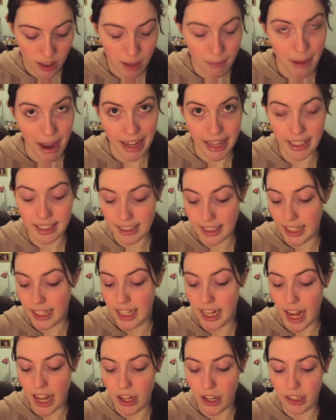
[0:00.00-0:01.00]
The main
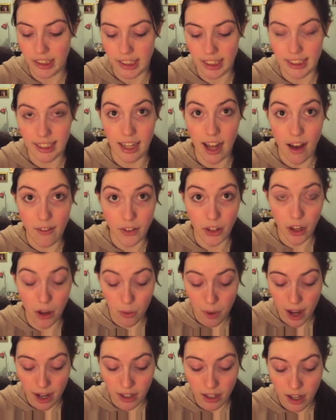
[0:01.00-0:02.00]
concealer that I use is a
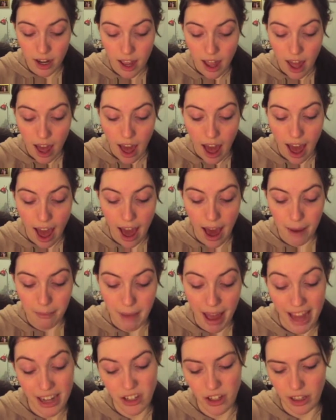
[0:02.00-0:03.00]
CoverGirl one,
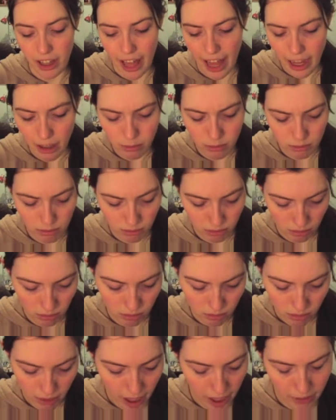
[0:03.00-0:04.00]
and Olay.
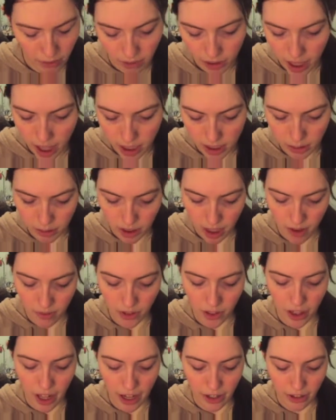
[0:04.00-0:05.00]
I never realised it was
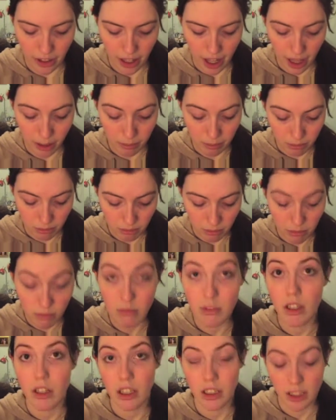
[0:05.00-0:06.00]
CoverGirl and Olay.
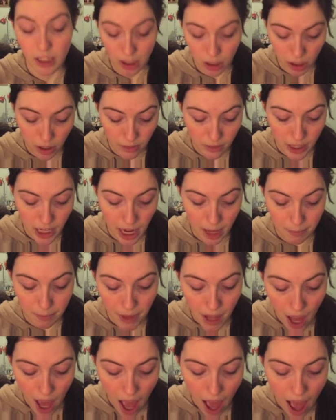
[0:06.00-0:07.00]
Yeah, something new every day.
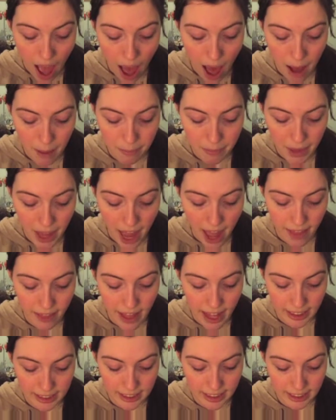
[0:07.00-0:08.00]

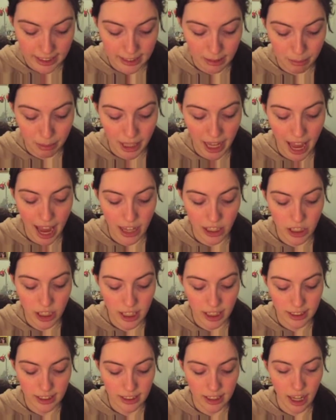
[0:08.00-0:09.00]
And that's the Simply
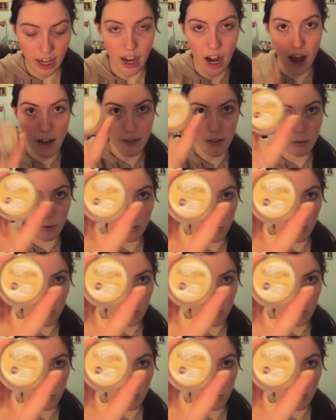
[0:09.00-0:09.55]
Aegis, and I